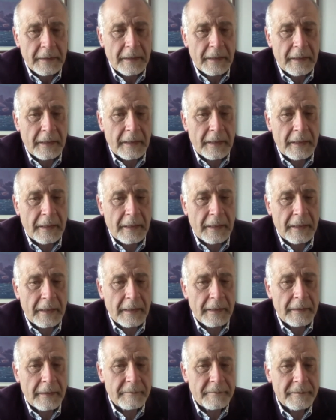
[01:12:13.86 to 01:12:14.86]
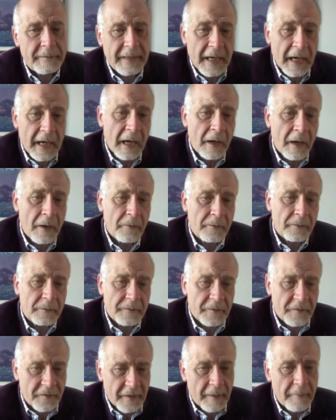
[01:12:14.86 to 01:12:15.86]
Now,
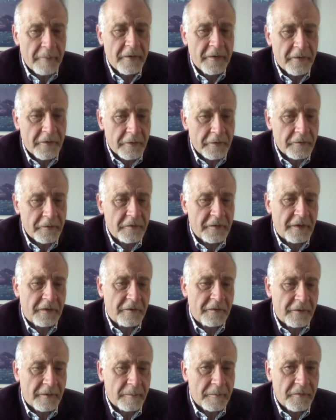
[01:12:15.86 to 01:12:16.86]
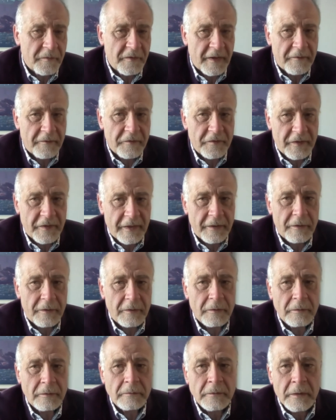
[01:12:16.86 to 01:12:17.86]
some of those systems have
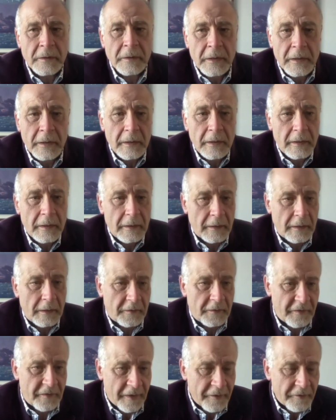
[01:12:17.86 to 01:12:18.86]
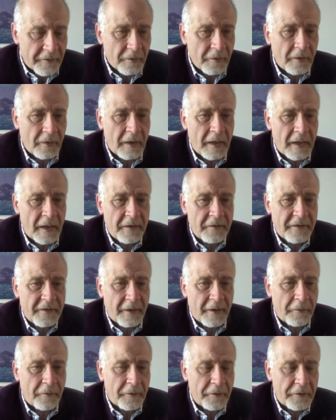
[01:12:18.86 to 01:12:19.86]
single centralized
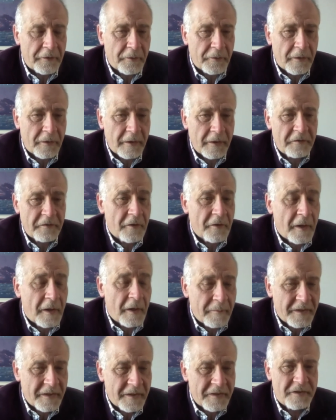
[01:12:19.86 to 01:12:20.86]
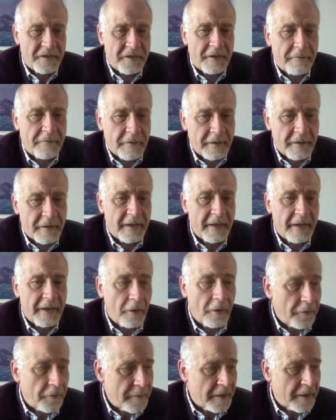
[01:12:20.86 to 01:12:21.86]
health authorities, not much different than a
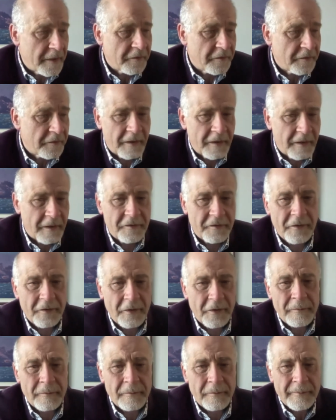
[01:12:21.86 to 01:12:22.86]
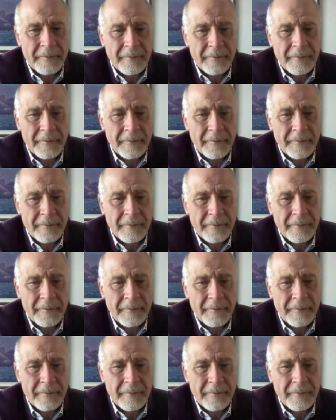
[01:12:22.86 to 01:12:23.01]
health ministry. So